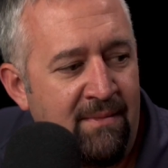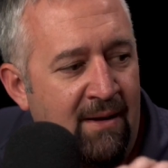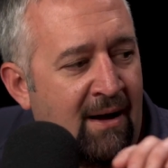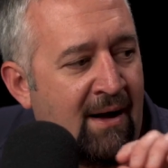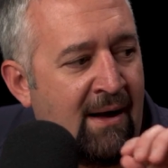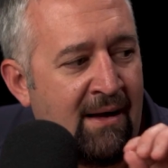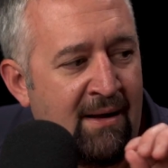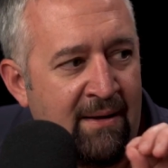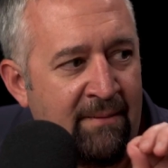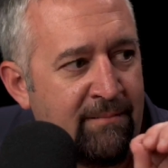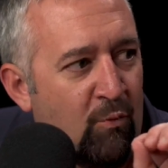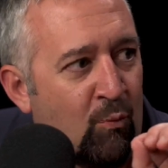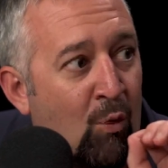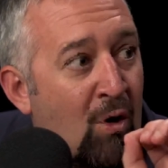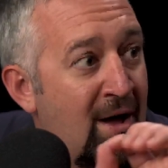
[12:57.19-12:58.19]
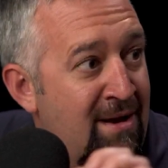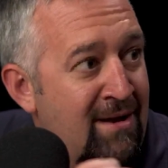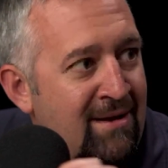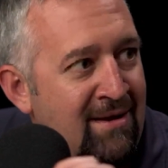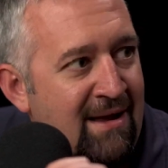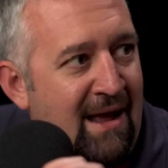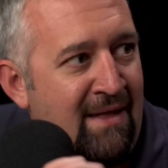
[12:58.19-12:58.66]

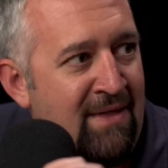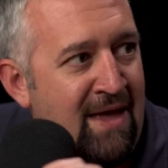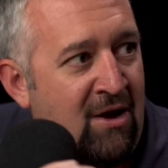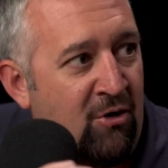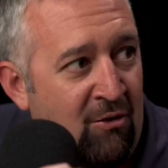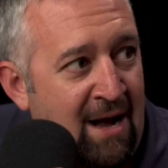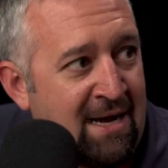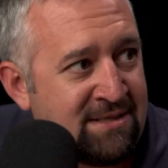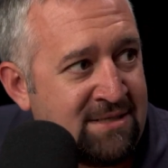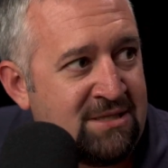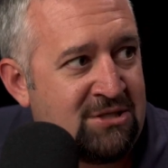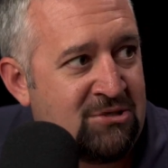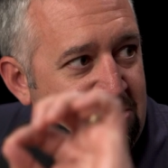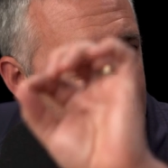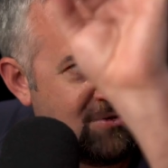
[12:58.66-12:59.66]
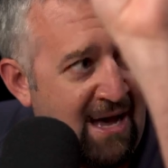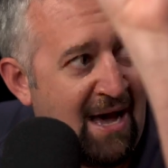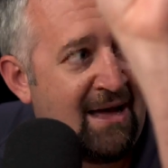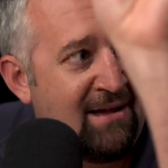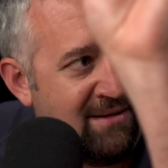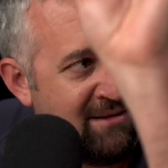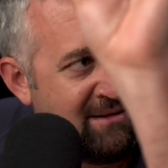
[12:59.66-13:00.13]
1. And they cross it to
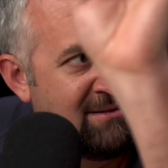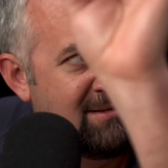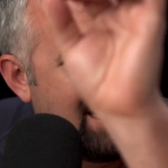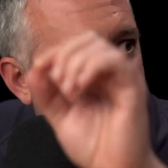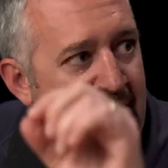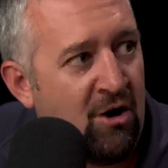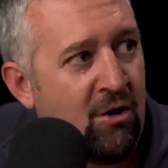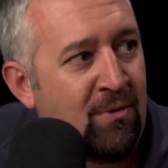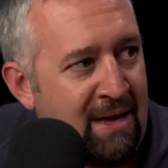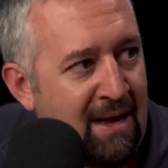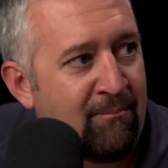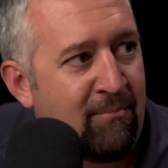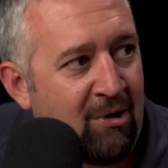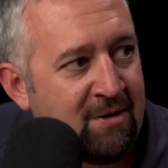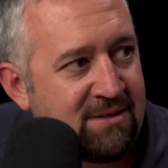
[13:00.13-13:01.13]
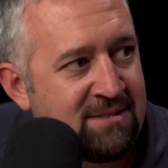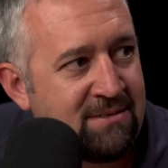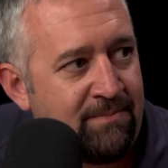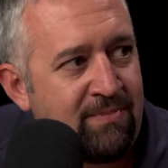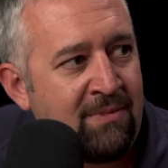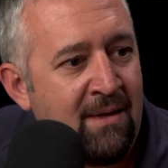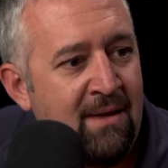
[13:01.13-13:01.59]
that OEM
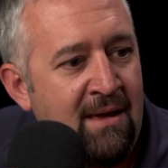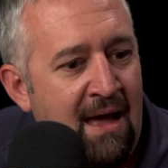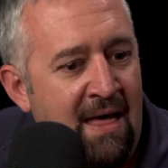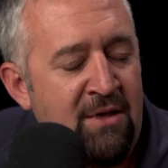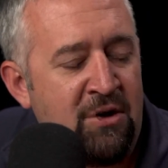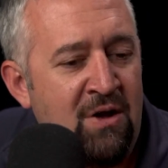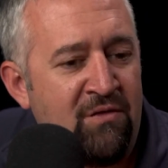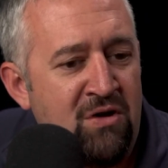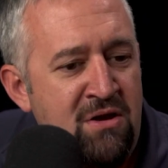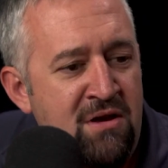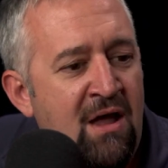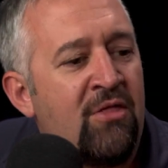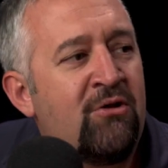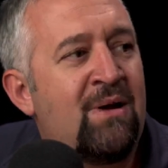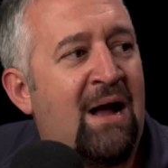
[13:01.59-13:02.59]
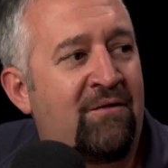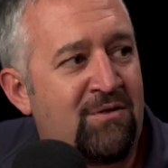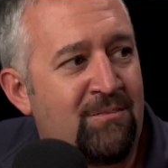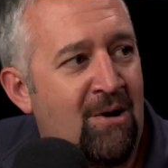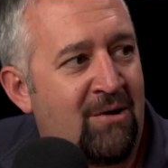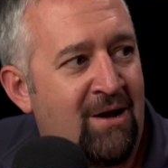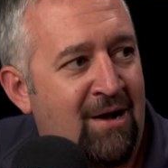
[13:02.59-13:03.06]
part. And then you have another
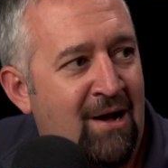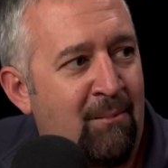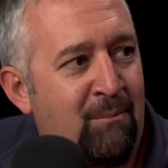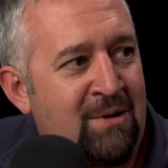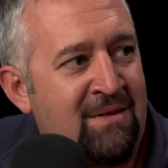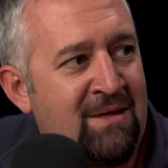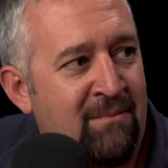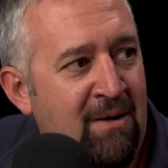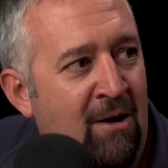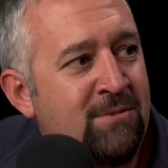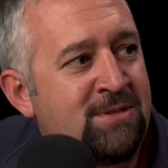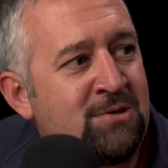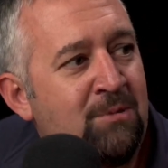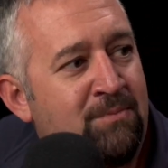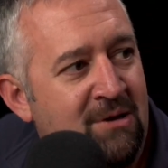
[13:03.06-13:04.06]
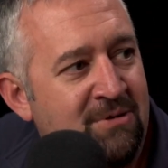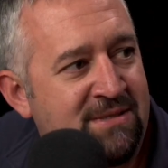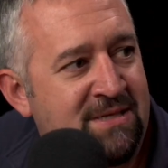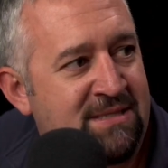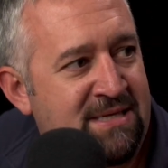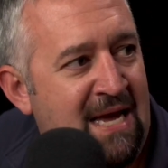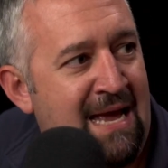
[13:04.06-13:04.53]
aftermarket company that also
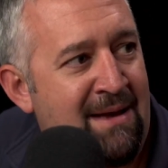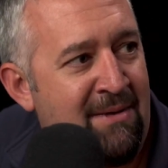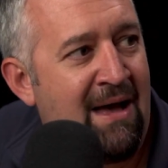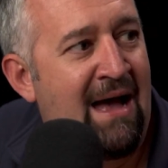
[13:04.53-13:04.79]
builds the same